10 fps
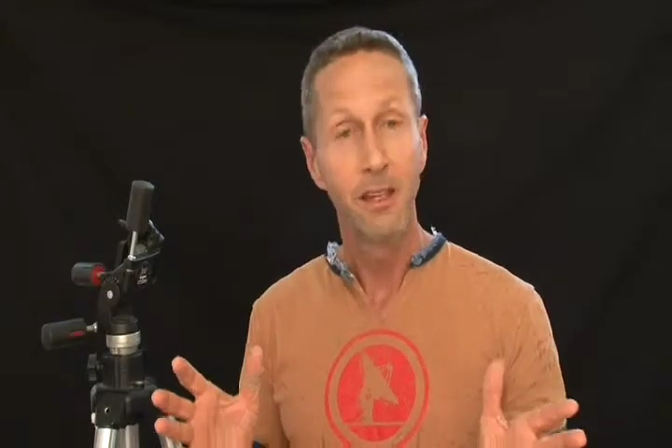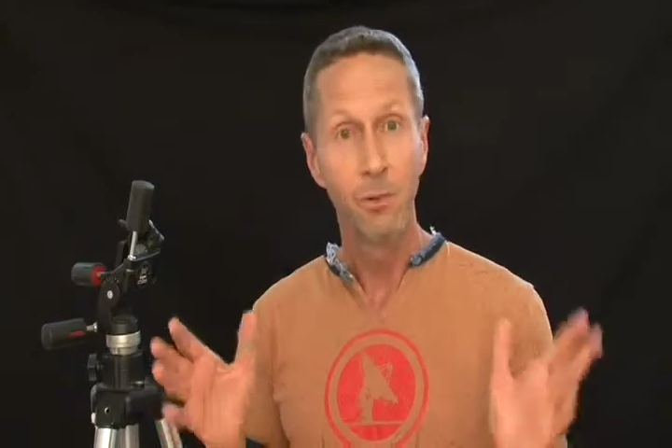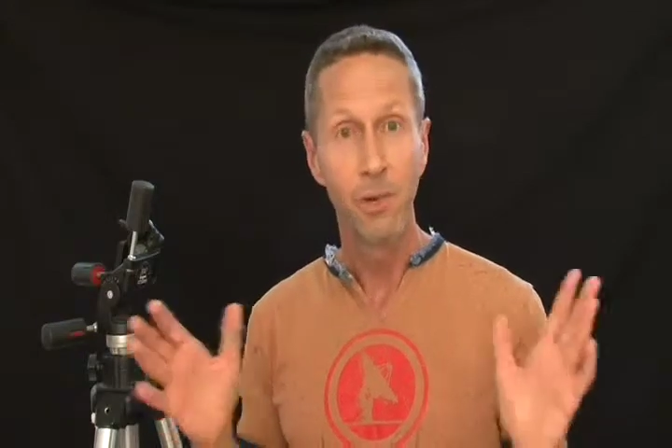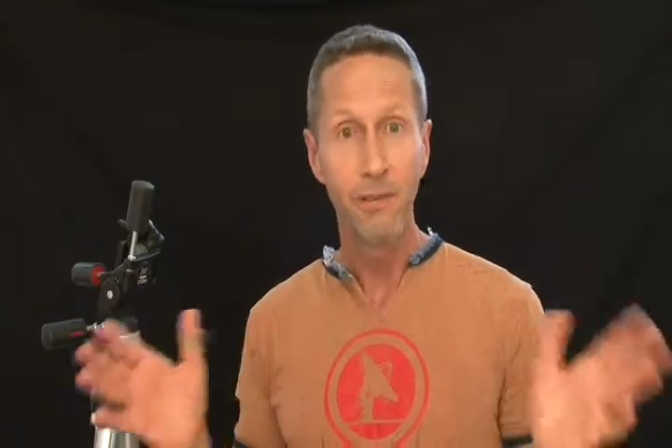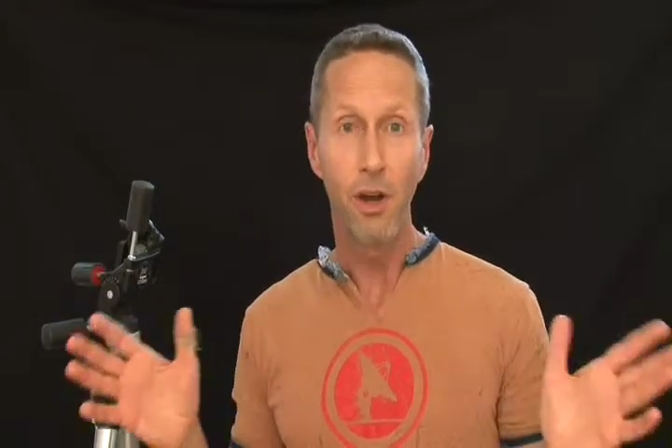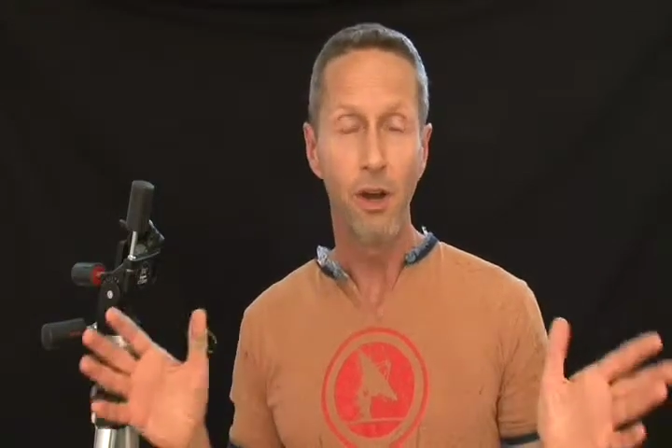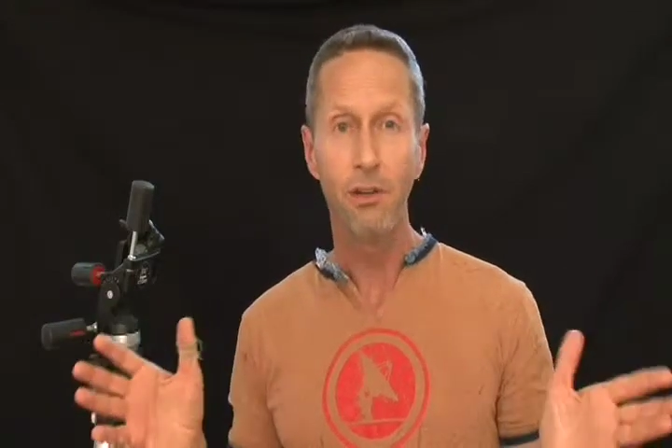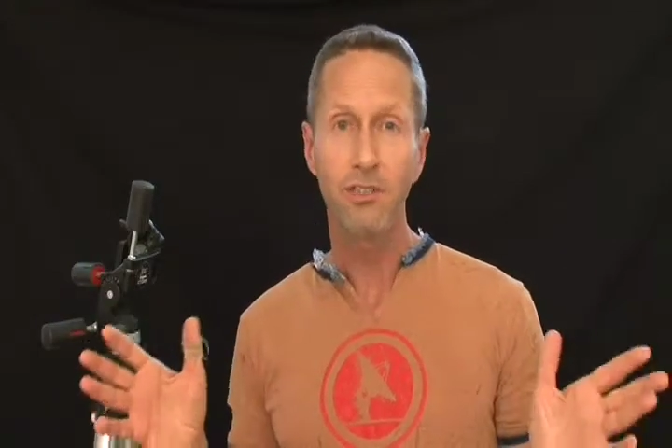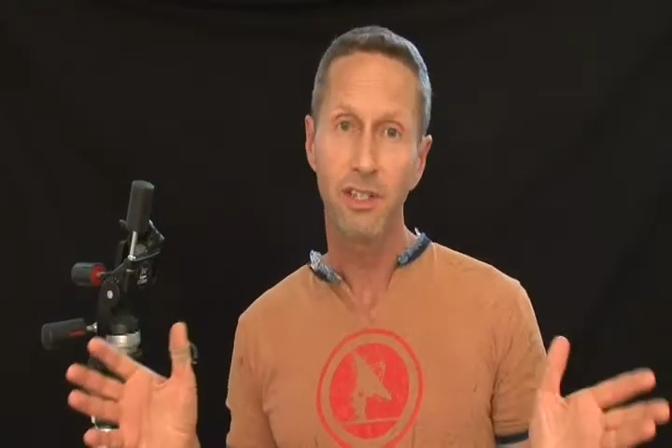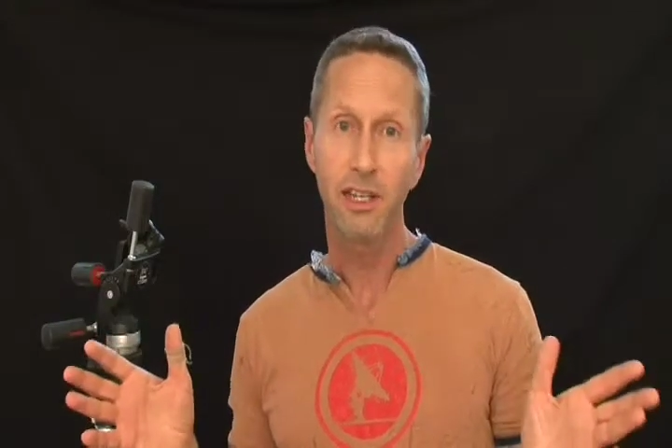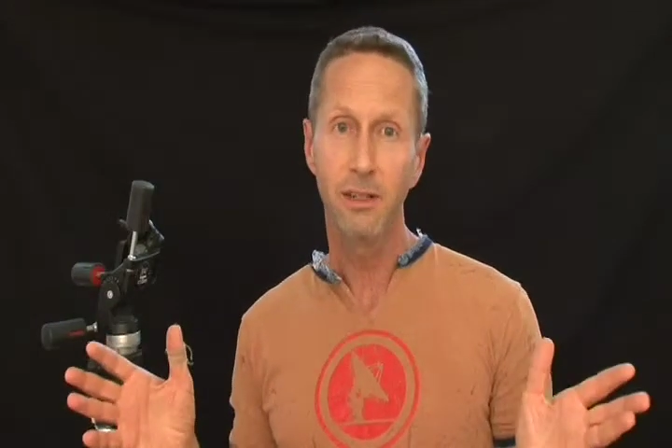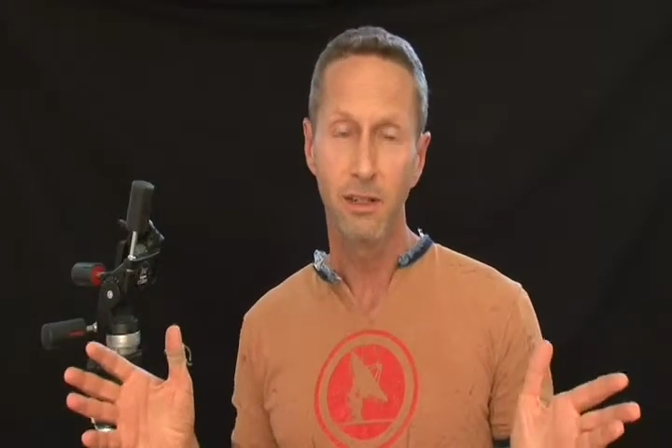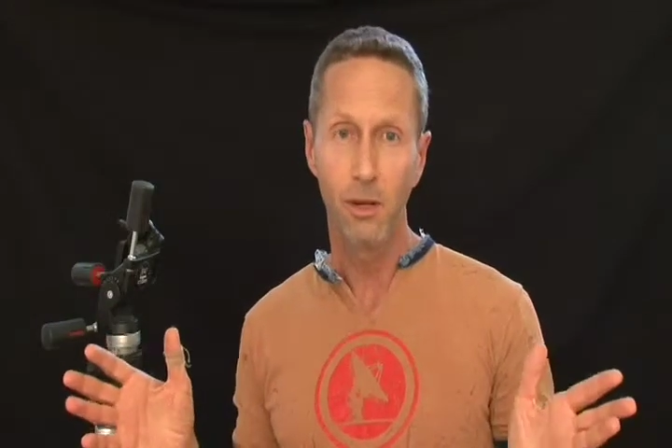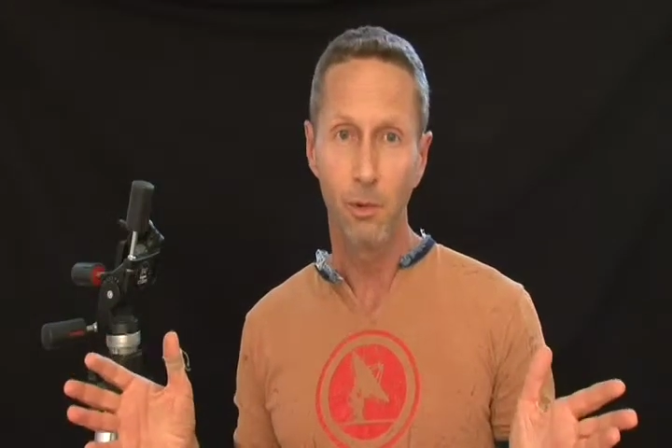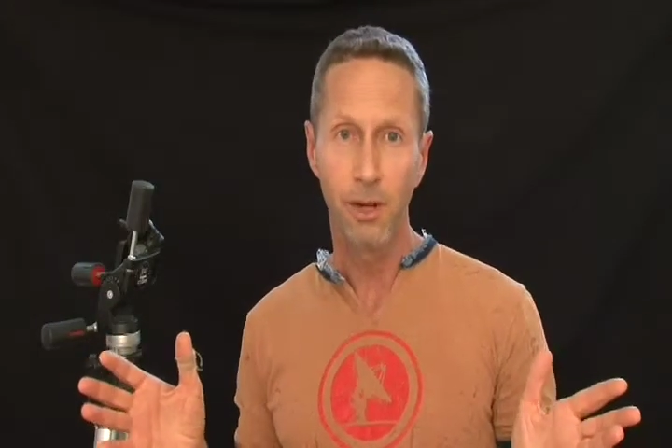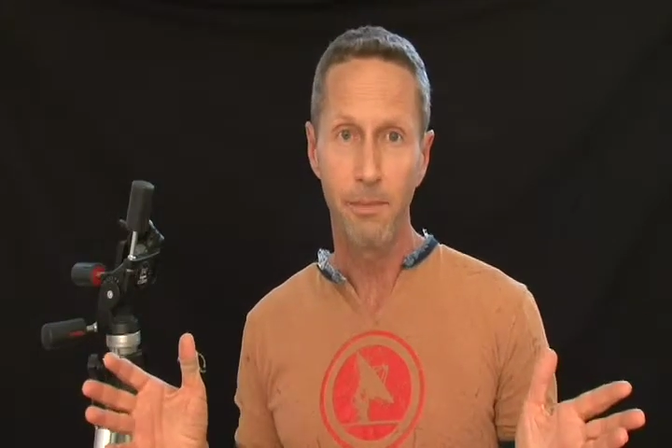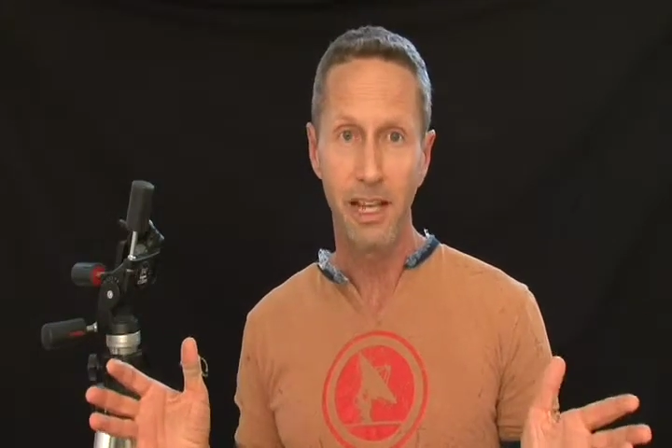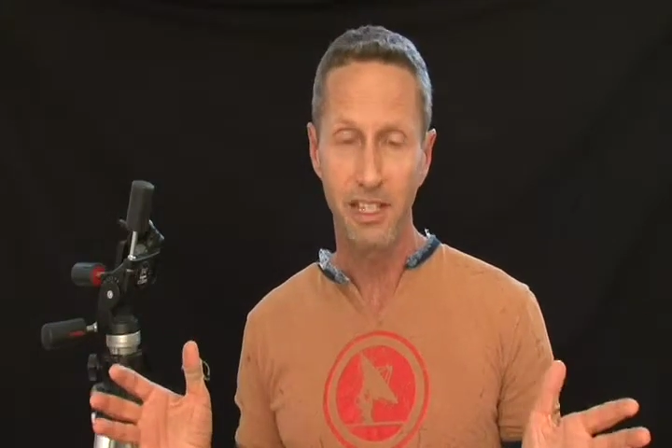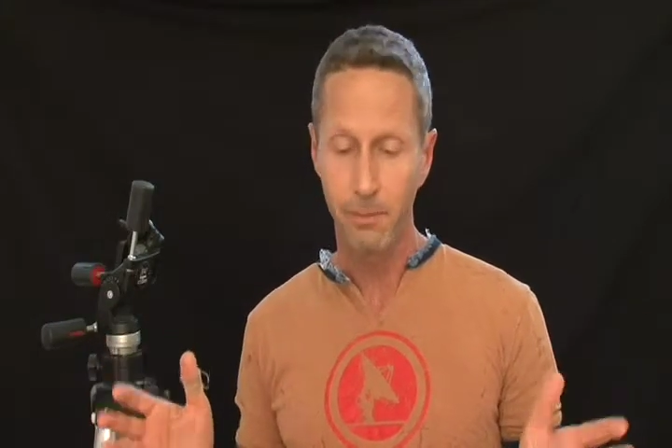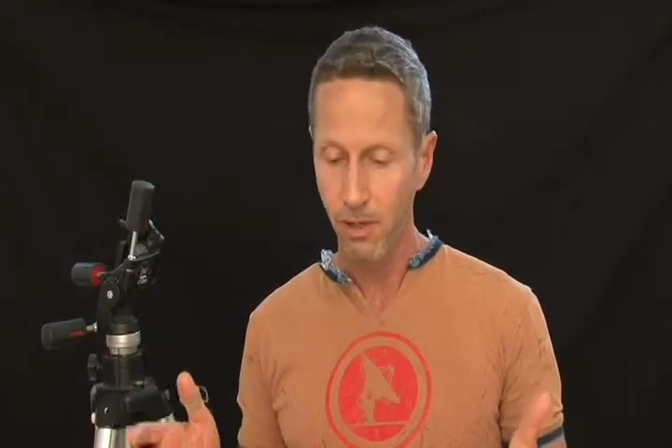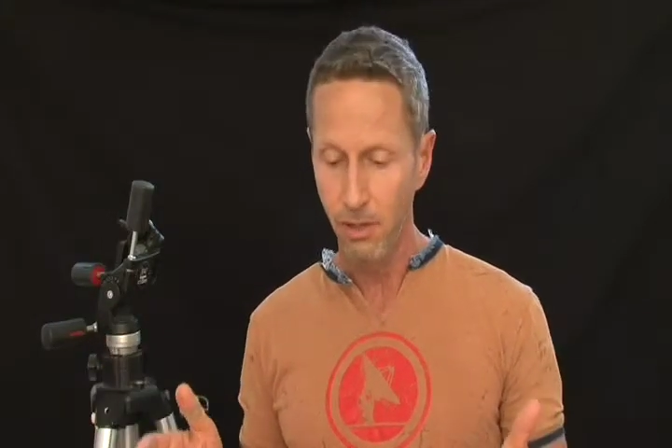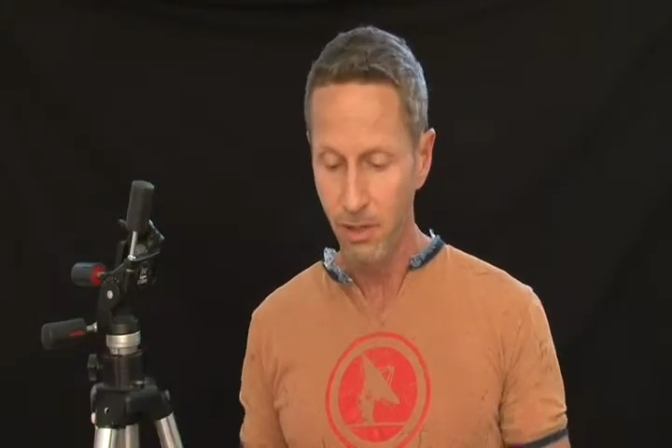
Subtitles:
We've all seen what a basketball